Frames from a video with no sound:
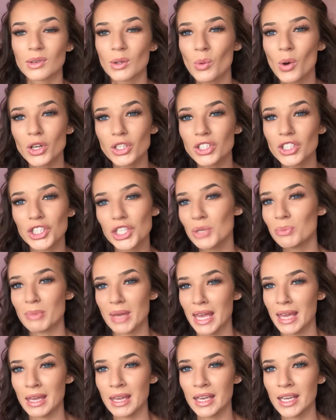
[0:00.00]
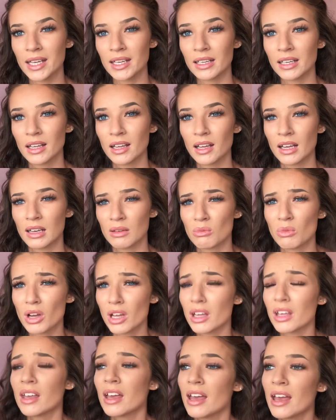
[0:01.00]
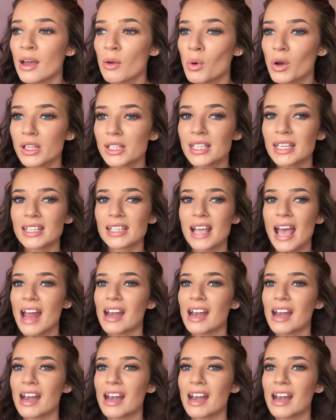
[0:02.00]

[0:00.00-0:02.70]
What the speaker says: What do you mean? What's it